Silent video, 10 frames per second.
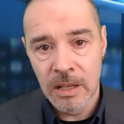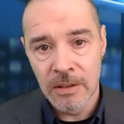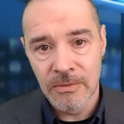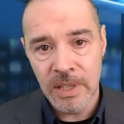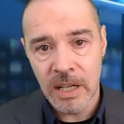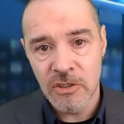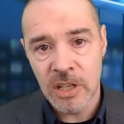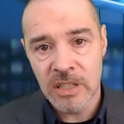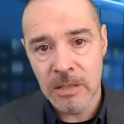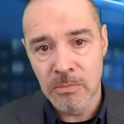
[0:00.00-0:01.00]

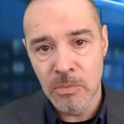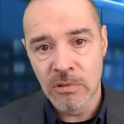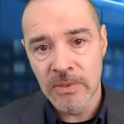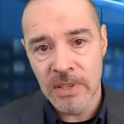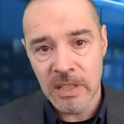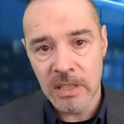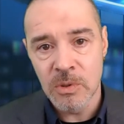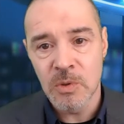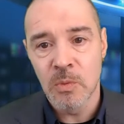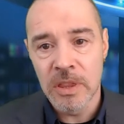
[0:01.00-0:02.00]
VHS did more of the
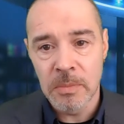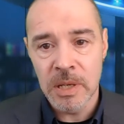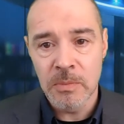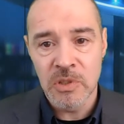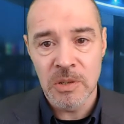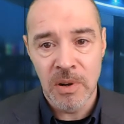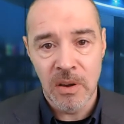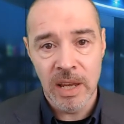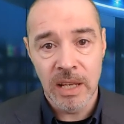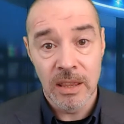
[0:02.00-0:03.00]
deals with the people
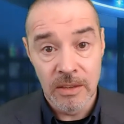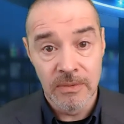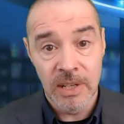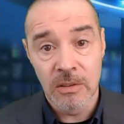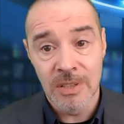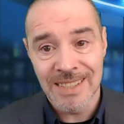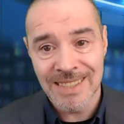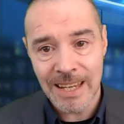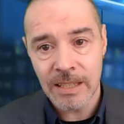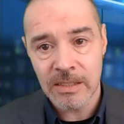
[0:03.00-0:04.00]
supplying the video
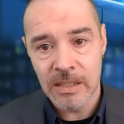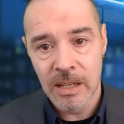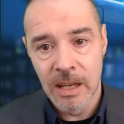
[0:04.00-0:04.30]
cassettes.